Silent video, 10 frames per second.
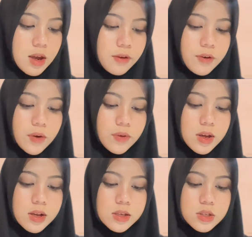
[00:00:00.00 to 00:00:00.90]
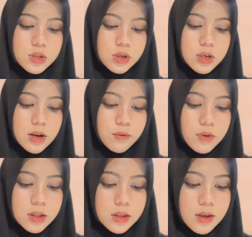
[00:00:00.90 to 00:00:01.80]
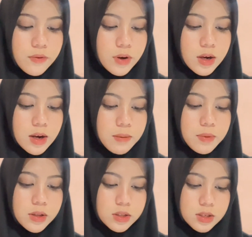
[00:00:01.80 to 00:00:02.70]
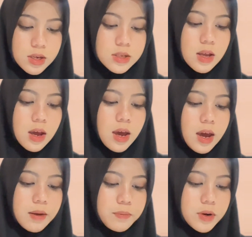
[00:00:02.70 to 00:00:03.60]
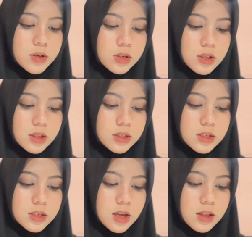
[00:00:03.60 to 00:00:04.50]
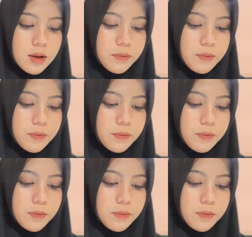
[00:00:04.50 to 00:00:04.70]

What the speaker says: various students with different abilities and personalities and